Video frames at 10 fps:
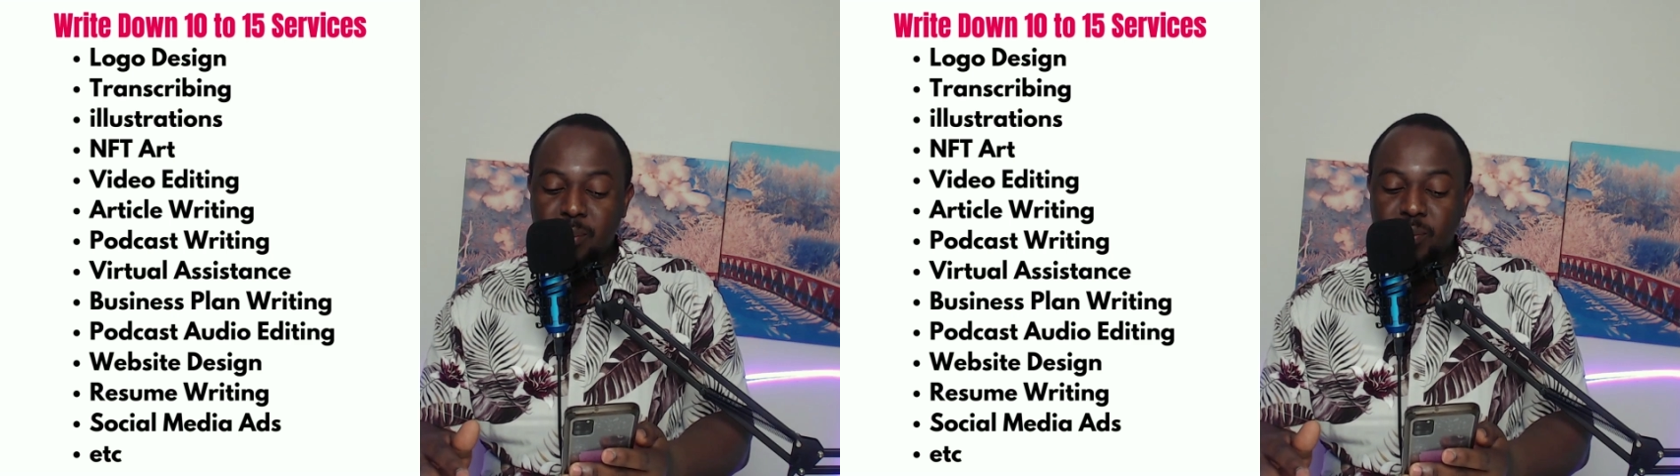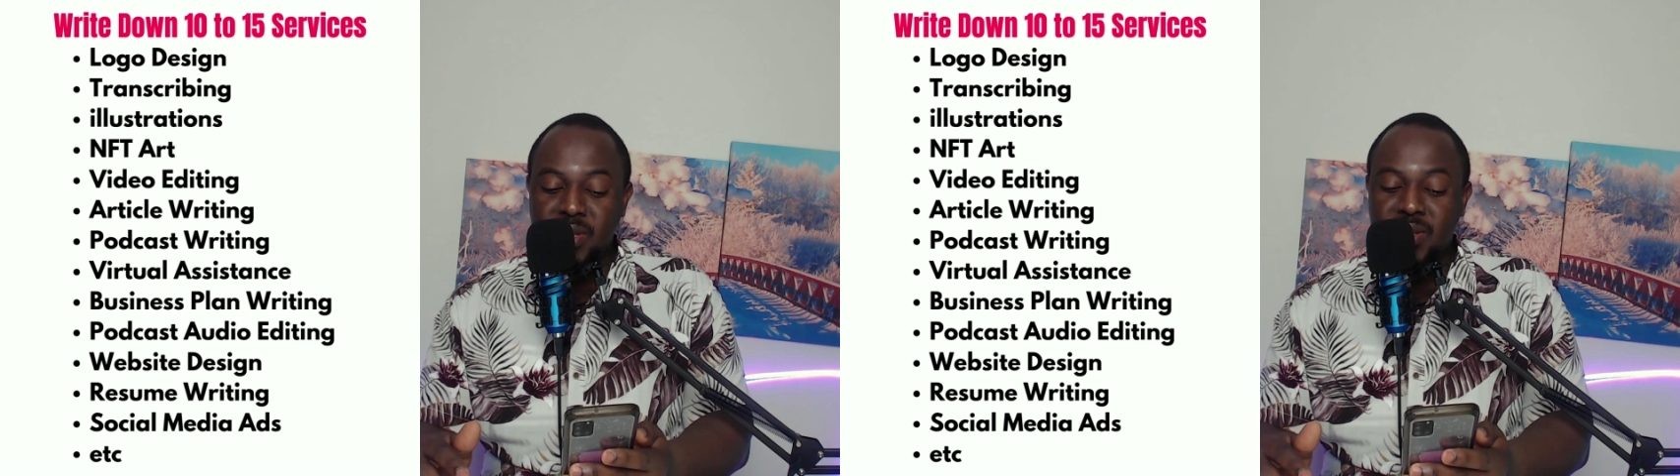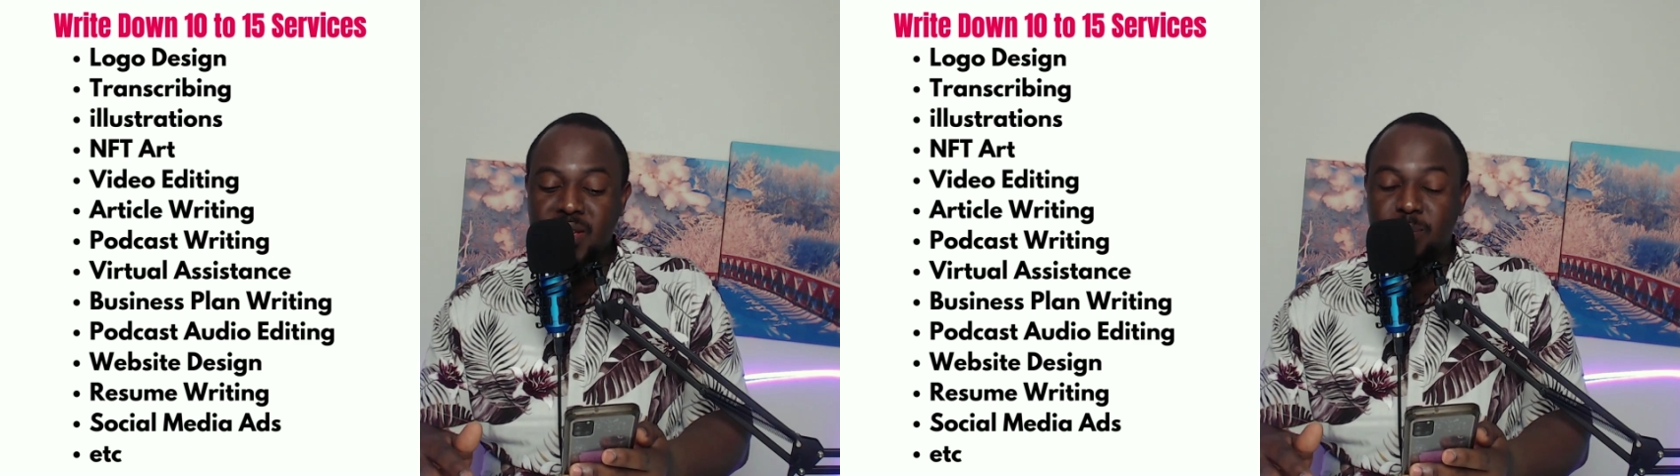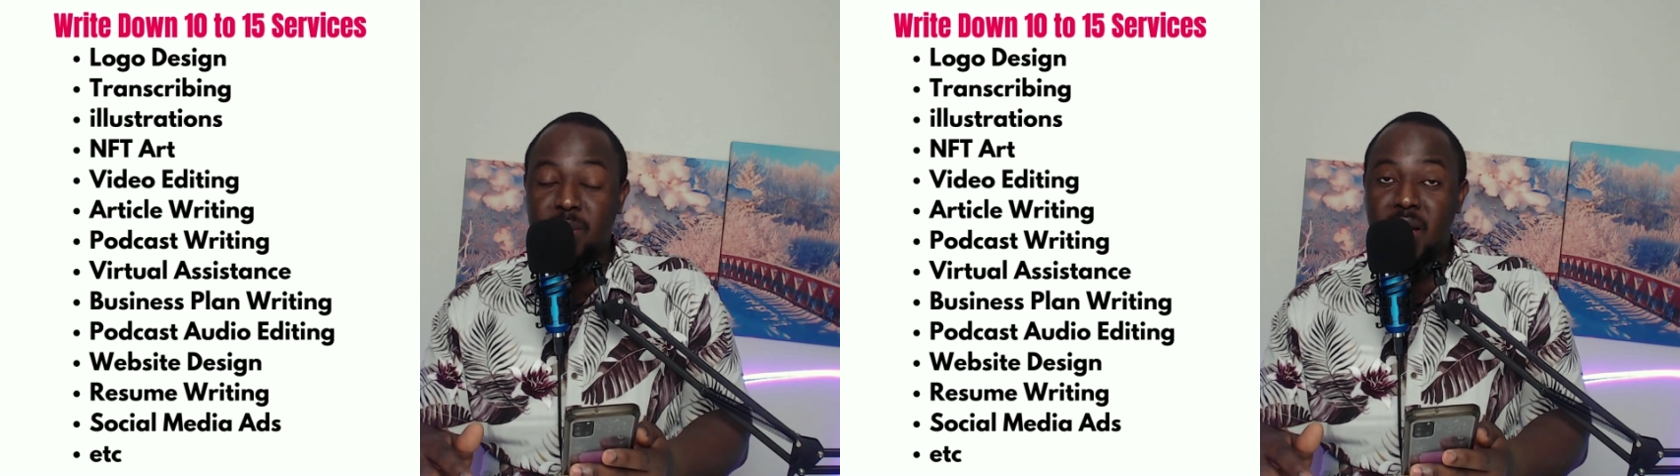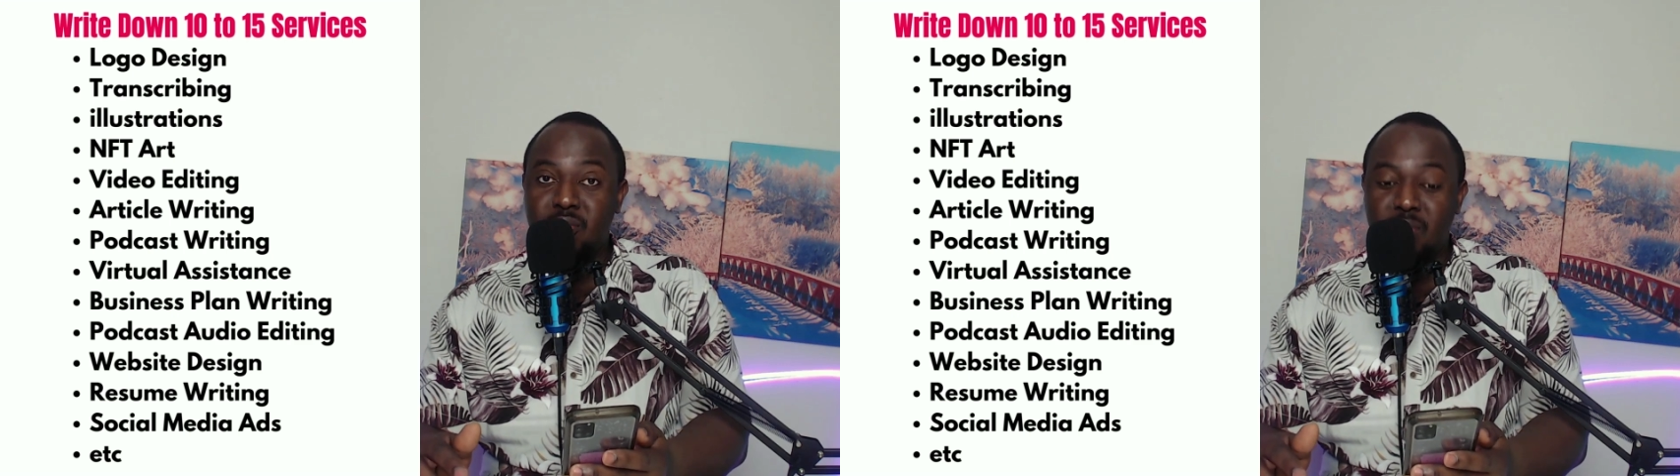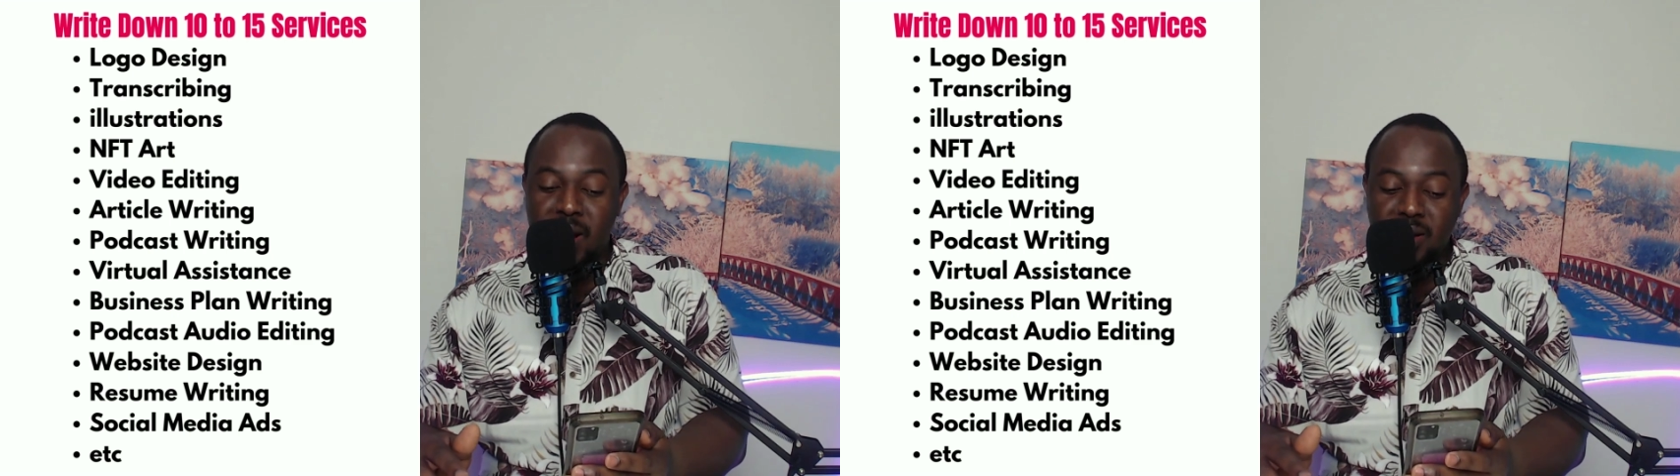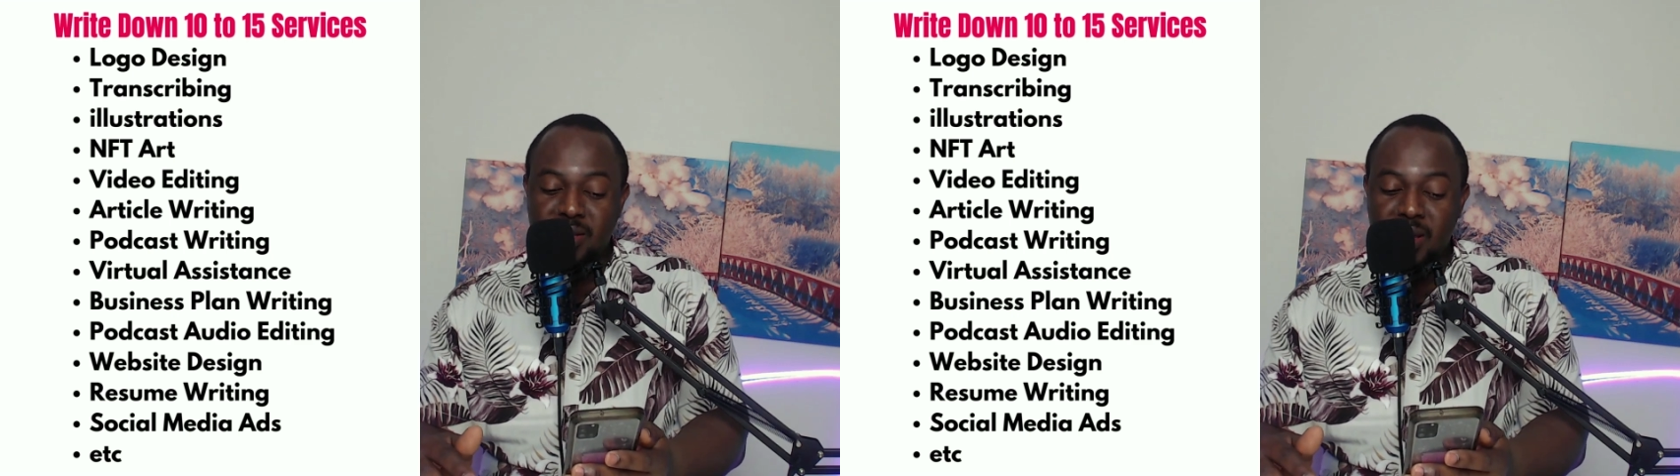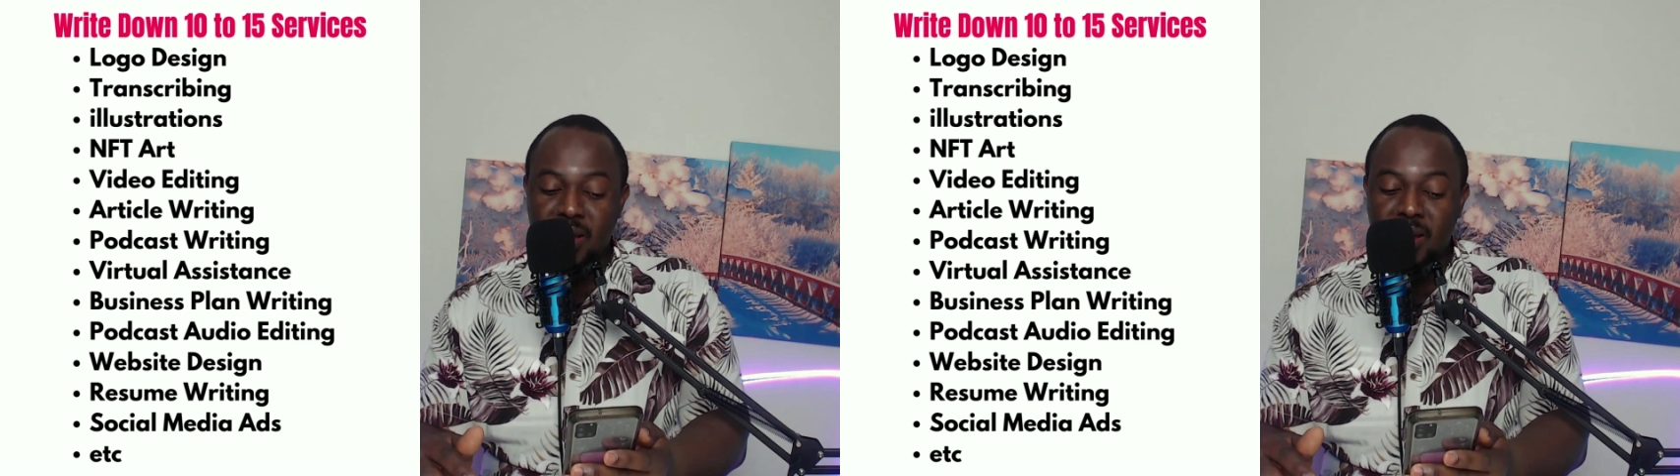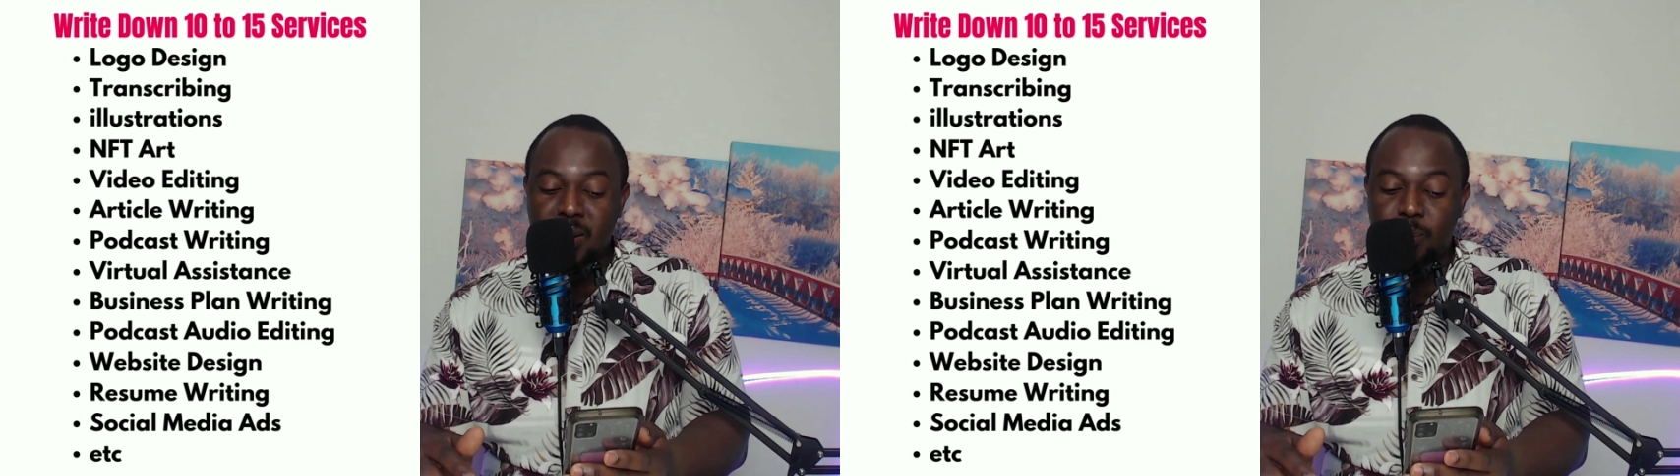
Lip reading: business plan writing,